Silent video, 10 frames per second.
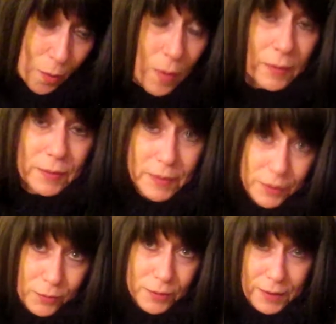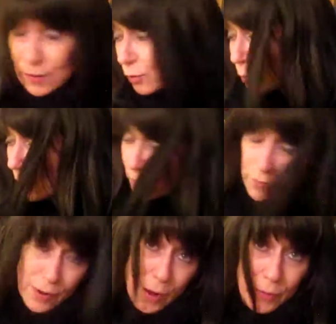Well, literally 24
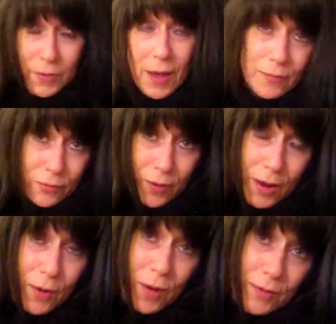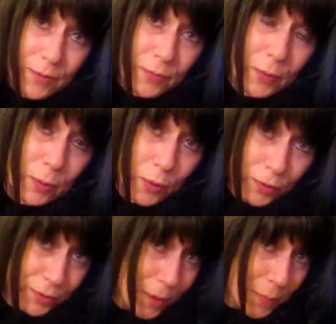hours after I got this phone
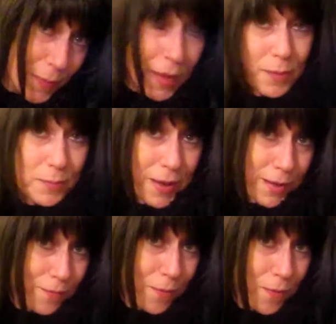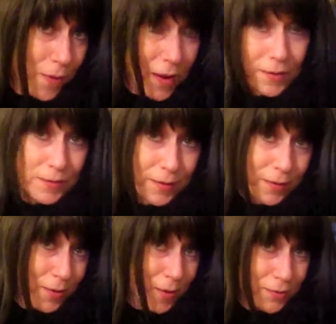hooked up and paid for and signed the
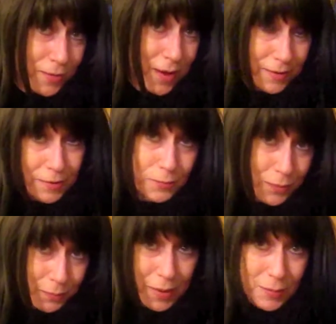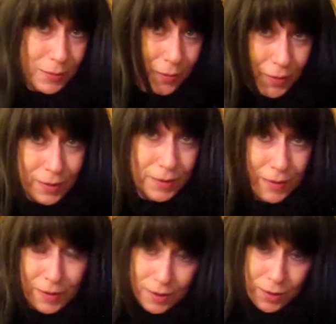contract and put payments on it,
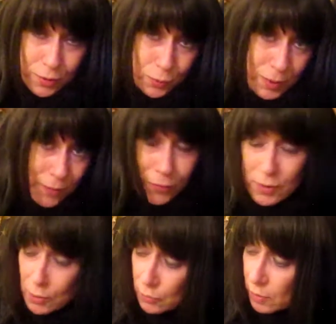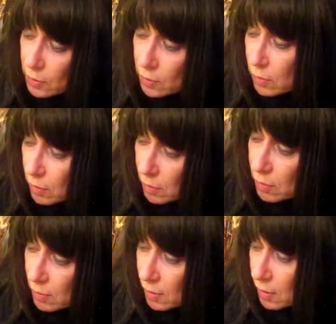24 hours later,
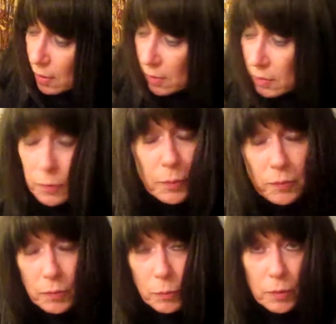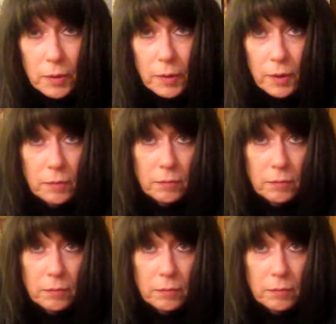this one started working again.